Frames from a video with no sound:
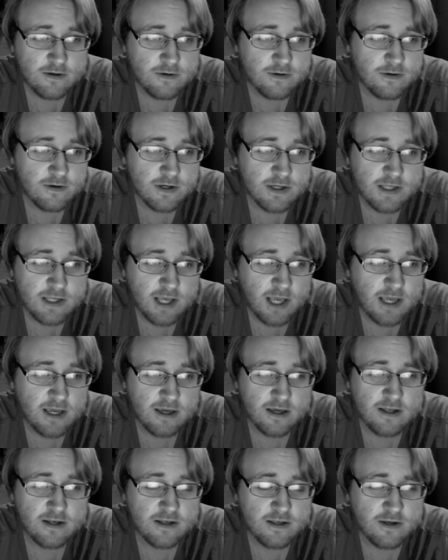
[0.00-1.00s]
to, you can
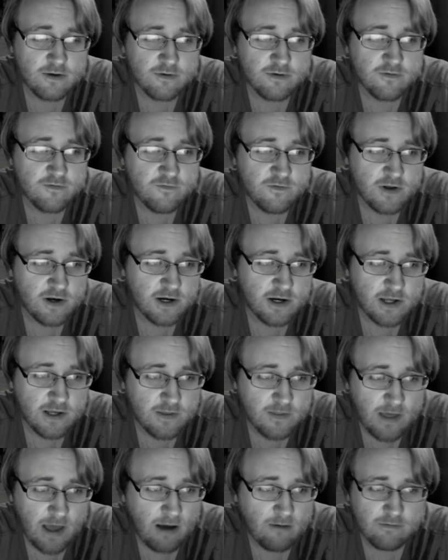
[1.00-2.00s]
take it to
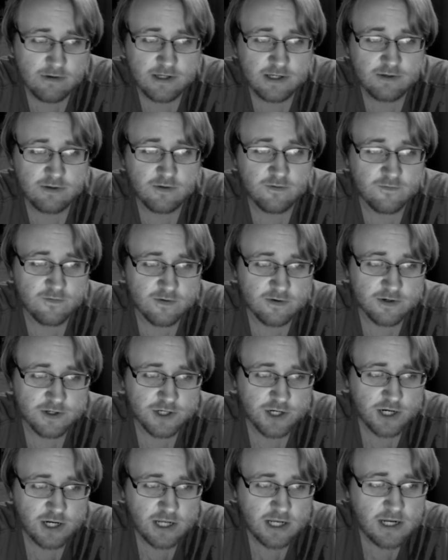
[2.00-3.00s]
infinity. That was the
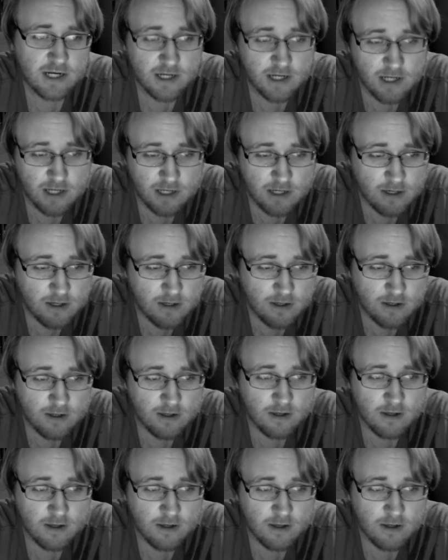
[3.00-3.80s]
version he did.